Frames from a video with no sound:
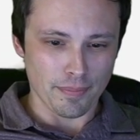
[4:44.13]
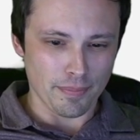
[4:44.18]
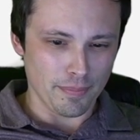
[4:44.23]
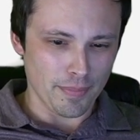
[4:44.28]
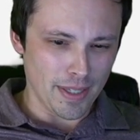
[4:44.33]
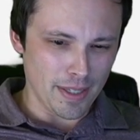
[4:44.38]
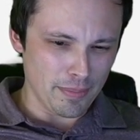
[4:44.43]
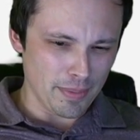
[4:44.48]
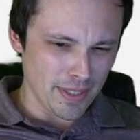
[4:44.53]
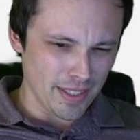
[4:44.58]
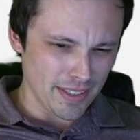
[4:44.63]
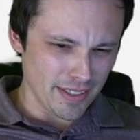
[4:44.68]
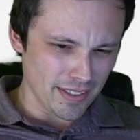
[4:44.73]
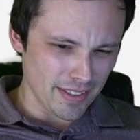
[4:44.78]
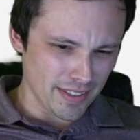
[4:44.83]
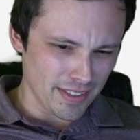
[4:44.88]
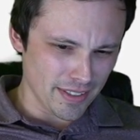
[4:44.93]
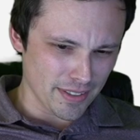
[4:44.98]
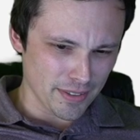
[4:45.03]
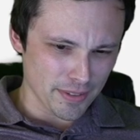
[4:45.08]

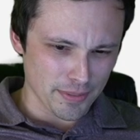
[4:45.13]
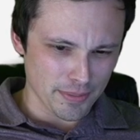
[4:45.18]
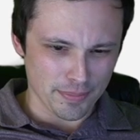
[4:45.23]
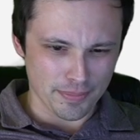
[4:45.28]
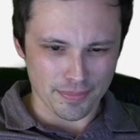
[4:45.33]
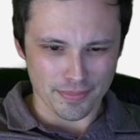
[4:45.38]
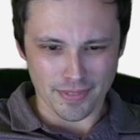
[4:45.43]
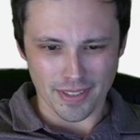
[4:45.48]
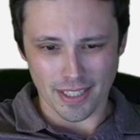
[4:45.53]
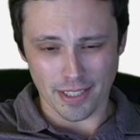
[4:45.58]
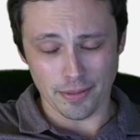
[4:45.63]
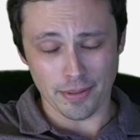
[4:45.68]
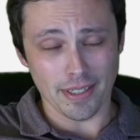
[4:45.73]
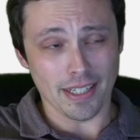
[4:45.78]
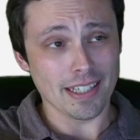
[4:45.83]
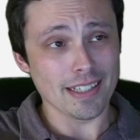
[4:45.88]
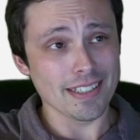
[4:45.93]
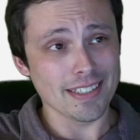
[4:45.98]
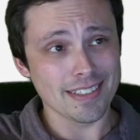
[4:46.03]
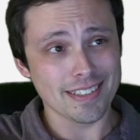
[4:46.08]
Maybe, you know, anyway,
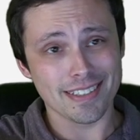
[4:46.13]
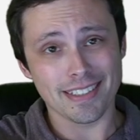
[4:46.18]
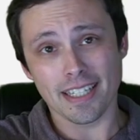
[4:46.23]
at least